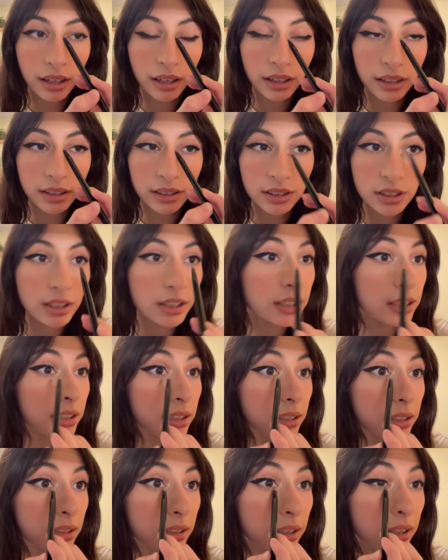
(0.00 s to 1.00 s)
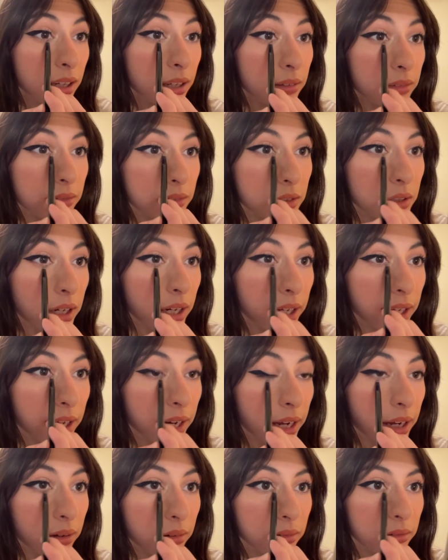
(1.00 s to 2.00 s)
and just kind of drag
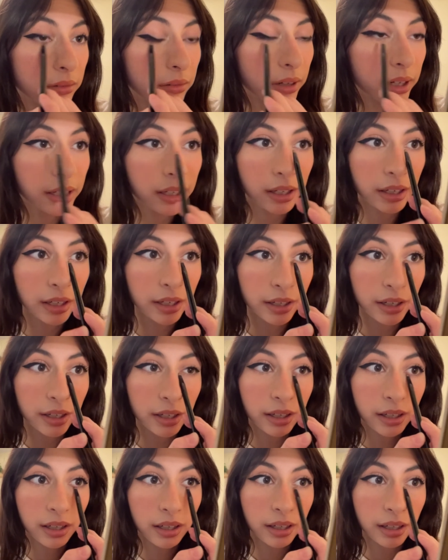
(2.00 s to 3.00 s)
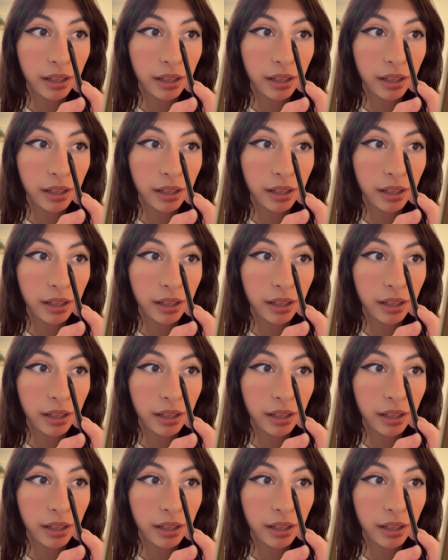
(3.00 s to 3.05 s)
it out right here.